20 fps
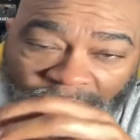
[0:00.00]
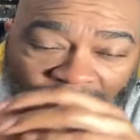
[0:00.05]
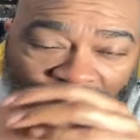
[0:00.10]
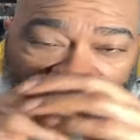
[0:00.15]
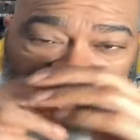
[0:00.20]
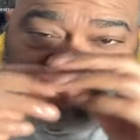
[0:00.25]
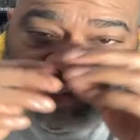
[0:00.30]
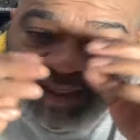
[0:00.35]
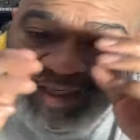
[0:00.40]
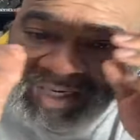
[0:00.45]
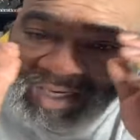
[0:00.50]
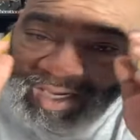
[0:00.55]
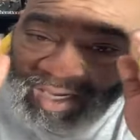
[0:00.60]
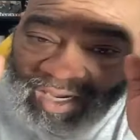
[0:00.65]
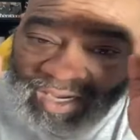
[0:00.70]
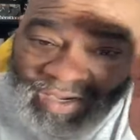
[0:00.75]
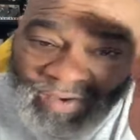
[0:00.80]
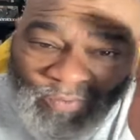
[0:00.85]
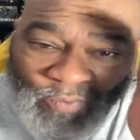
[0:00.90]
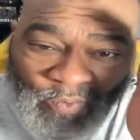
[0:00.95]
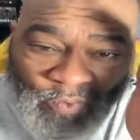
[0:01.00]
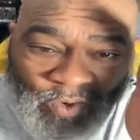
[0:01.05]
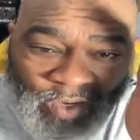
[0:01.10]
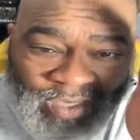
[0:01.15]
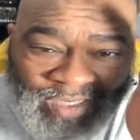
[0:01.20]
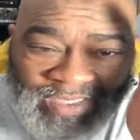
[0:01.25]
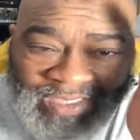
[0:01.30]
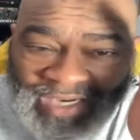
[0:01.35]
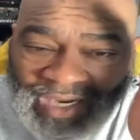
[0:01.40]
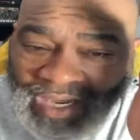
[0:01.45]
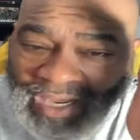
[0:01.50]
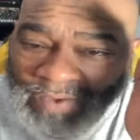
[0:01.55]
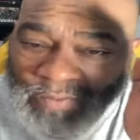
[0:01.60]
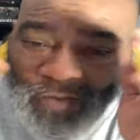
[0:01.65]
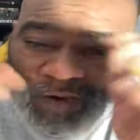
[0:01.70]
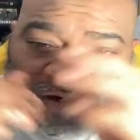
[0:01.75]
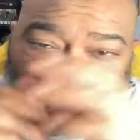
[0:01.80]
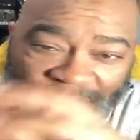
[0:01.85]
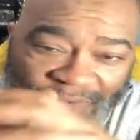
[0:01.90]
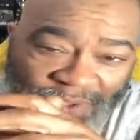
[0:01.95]
a t- uh, one time
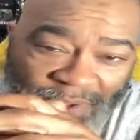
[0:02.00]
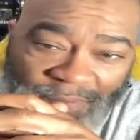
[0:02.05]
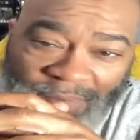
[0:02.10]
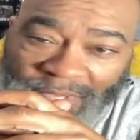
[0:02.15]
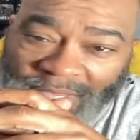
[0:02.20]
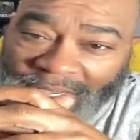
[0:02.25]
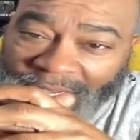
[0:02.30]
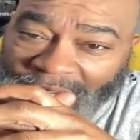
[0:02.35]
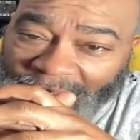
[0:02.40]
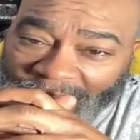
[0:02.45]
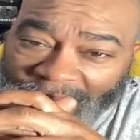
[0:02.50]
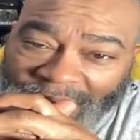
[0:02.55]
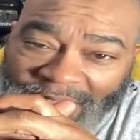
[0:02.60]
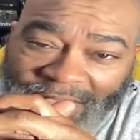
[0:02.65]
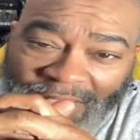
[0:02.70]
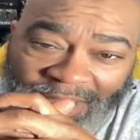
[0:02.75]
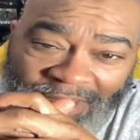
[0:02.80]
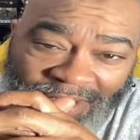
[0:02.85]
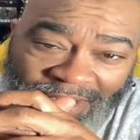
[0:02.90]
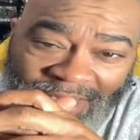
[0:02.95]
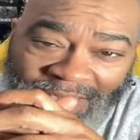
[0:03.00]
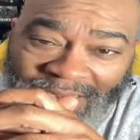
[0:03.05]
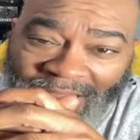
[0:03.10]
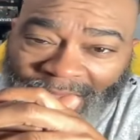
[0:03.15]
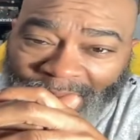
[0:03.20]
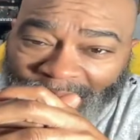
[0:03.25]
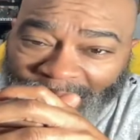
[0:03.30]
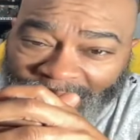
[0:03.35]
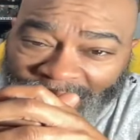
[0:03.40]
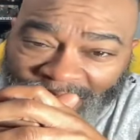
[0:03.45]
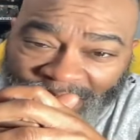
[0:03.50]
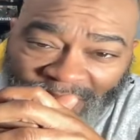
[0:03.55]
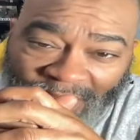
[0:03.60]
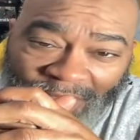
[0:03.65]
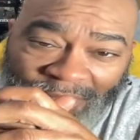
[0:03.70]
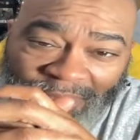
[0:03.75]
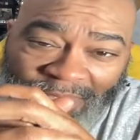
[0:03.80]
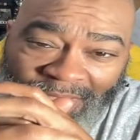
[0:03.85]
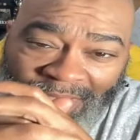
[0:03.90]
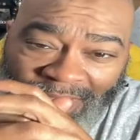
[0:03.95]
where the family could come together and not be
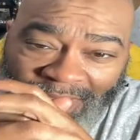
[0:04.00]
drama,